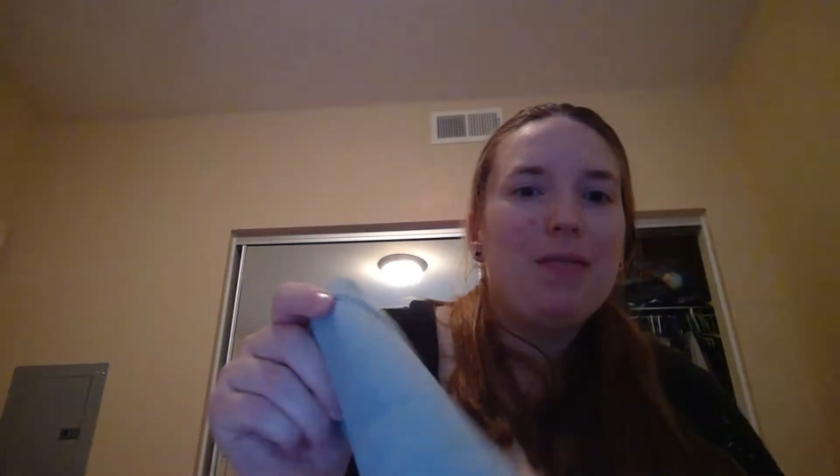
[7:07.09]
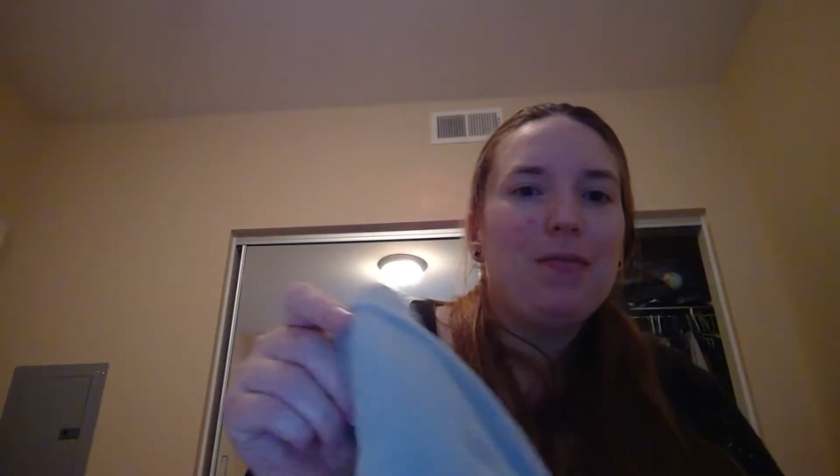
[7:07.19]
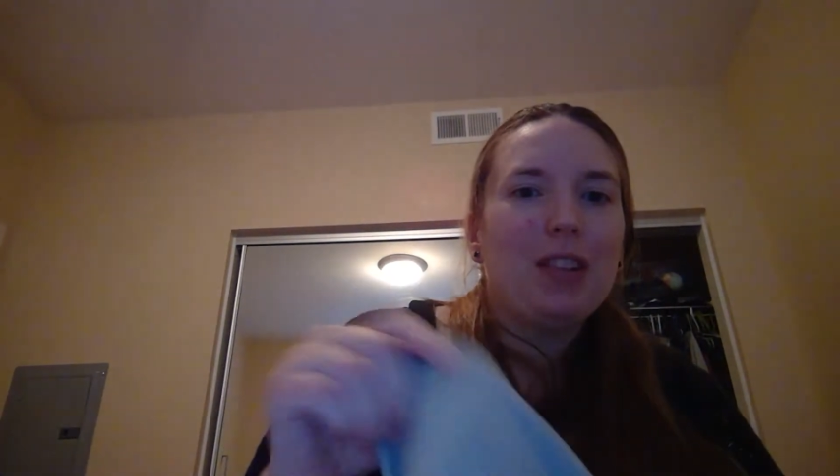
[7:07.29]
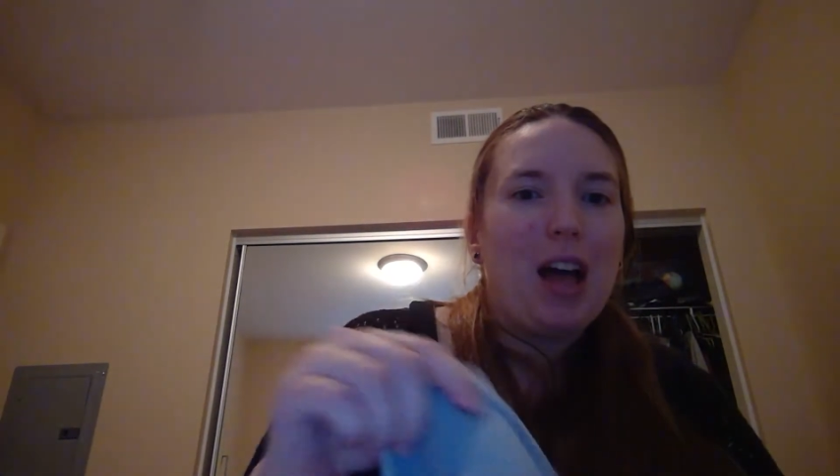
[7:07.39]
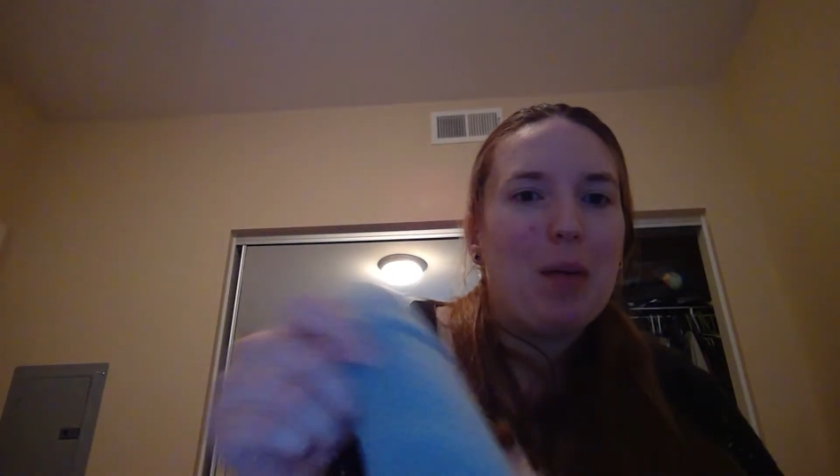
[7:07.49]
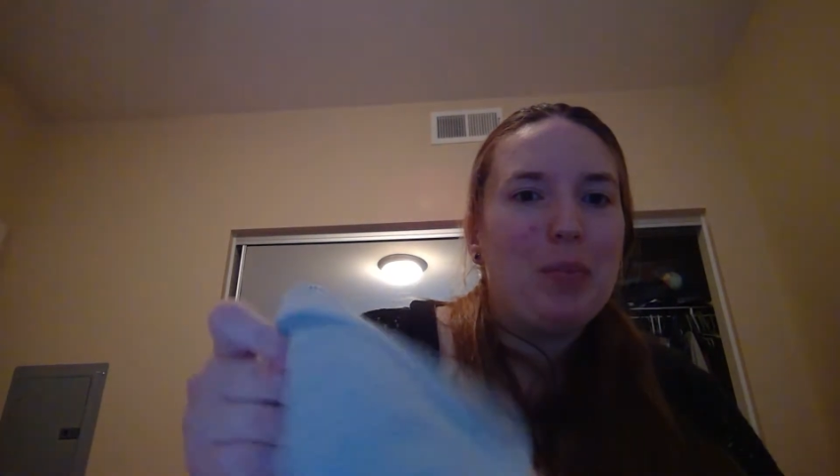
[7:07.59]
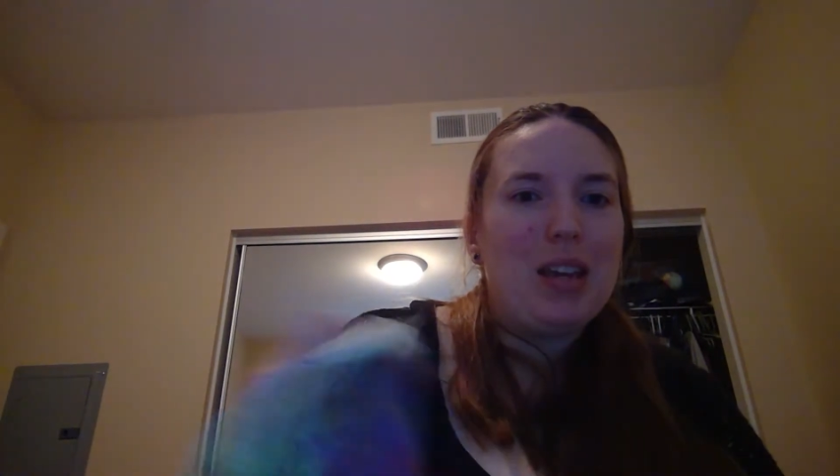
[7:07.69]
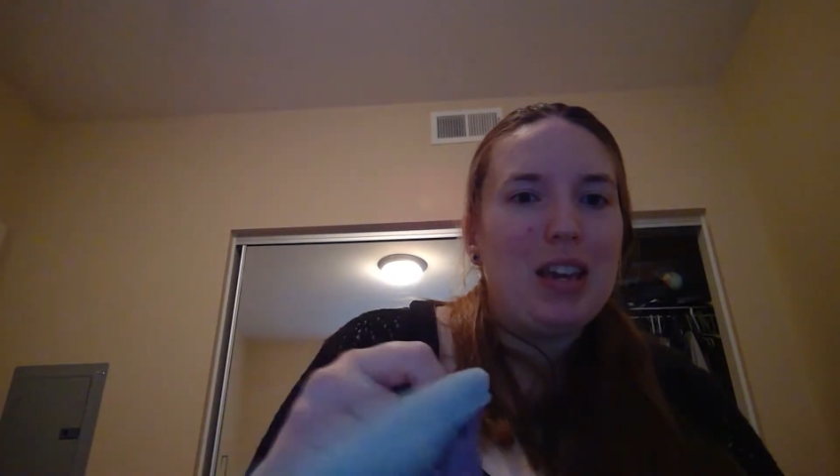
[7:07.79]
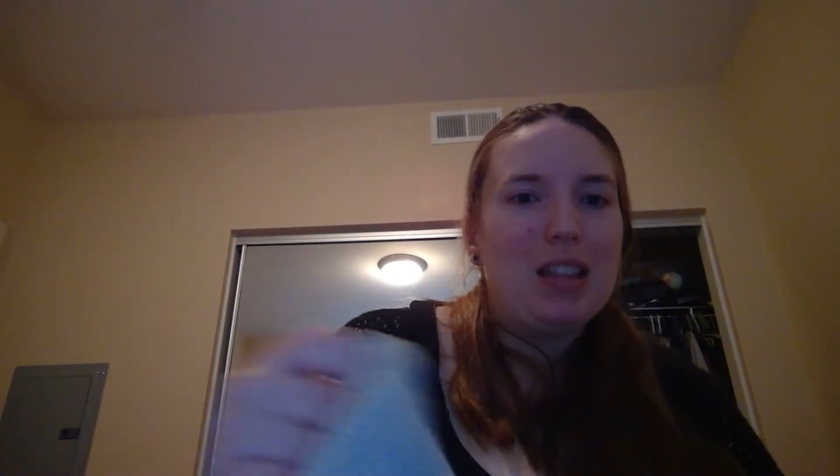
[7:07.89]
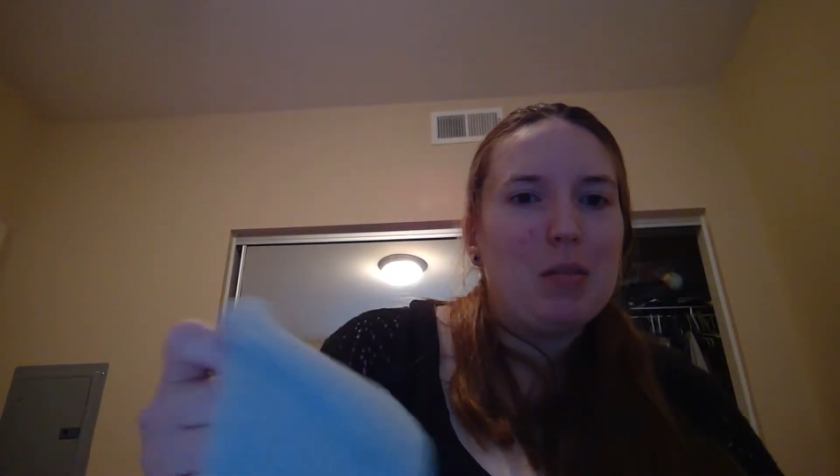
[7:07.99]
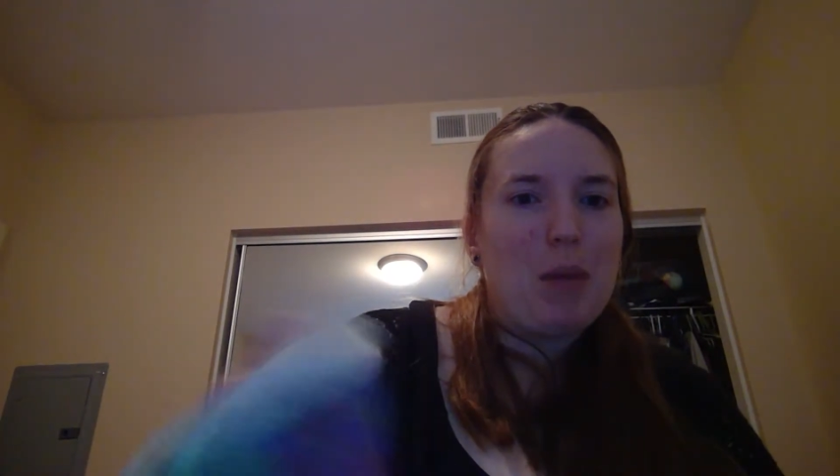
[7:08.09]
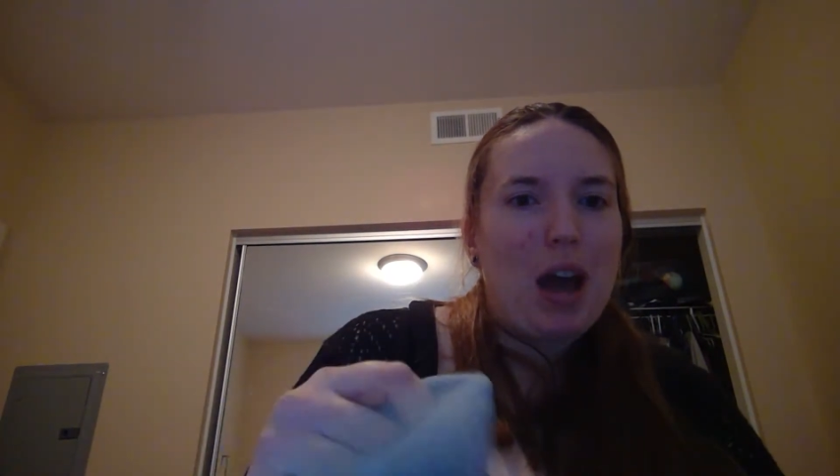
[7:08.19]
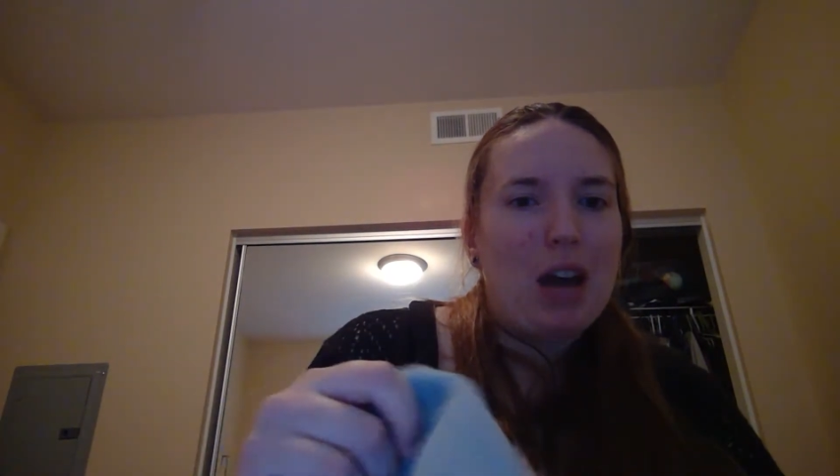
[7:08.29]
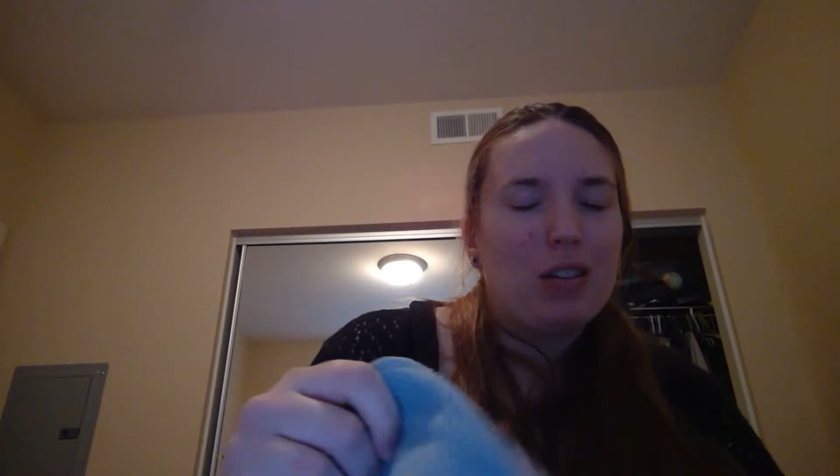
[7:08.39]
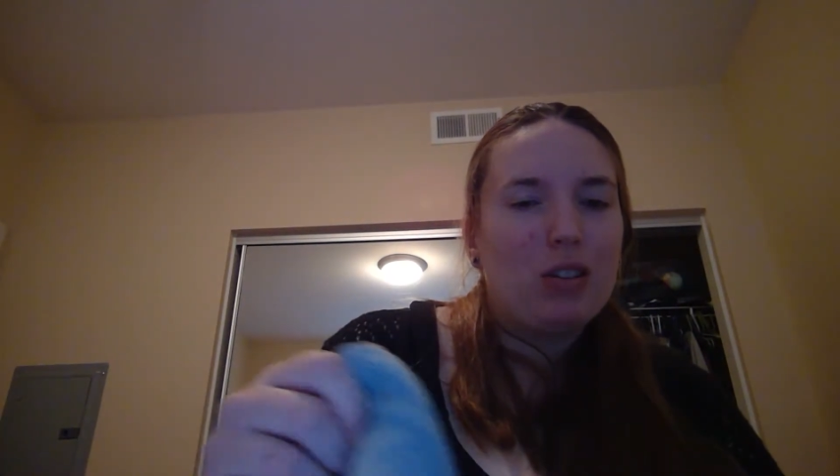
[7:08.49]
floppy in the back,